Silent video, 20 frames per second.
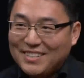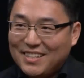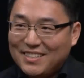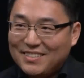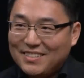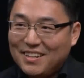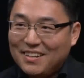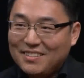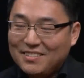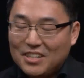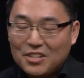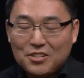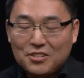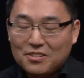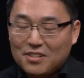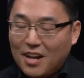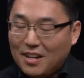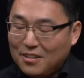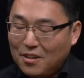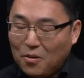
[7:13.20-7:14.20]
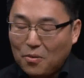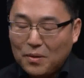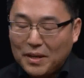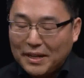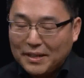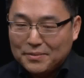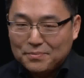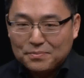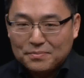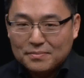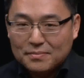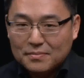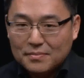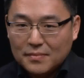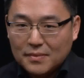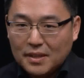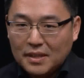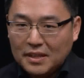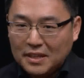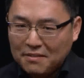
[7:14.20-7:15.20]
that they should not only
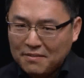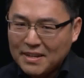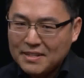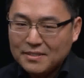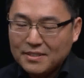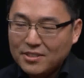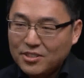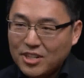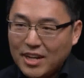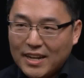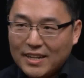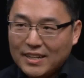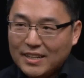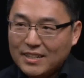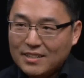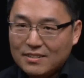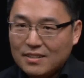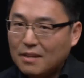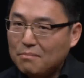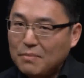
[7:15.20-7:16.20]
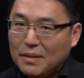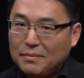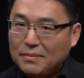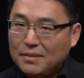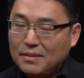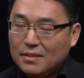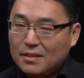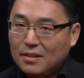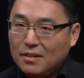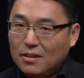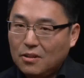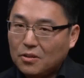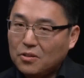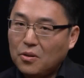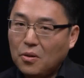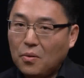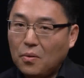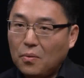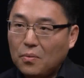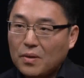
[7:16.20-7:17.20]
invest in Chinese,
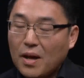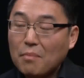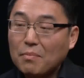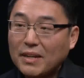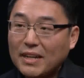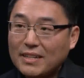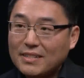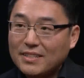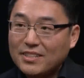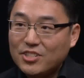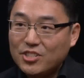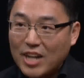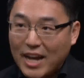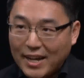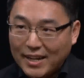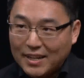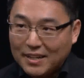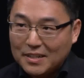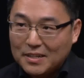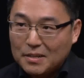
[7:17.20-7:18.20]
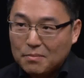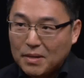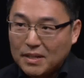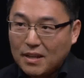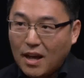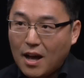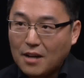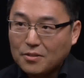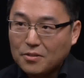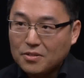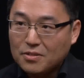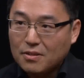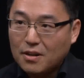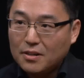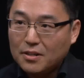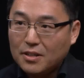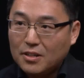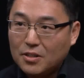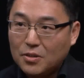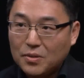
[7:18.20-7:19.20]
local companies in China, but also
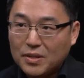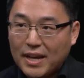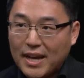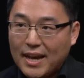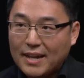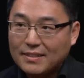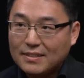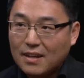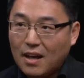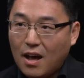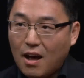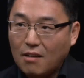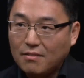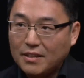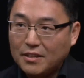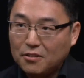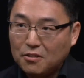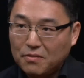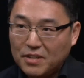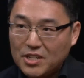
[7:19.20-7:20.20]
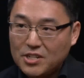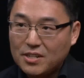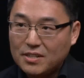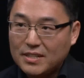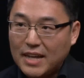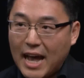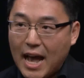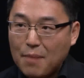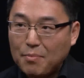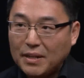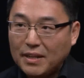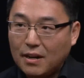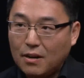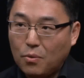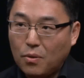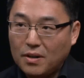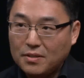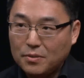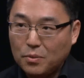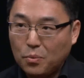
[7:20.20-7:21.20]
started to look at all the innovation happening
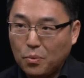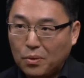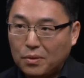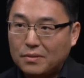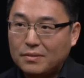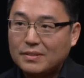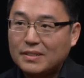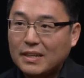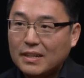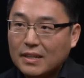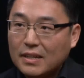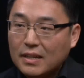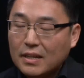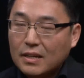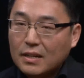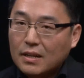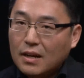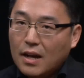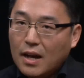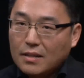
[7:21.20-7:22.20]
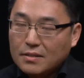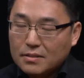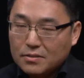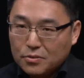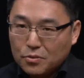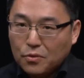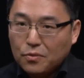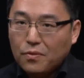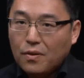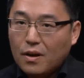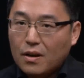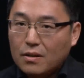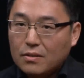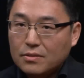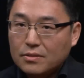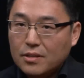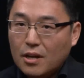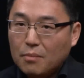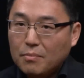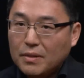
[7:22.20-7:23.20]
around the world. Mm-hmm. So far,
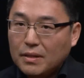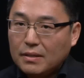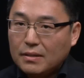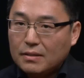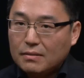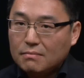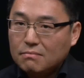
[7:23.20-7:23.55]
Xiaomi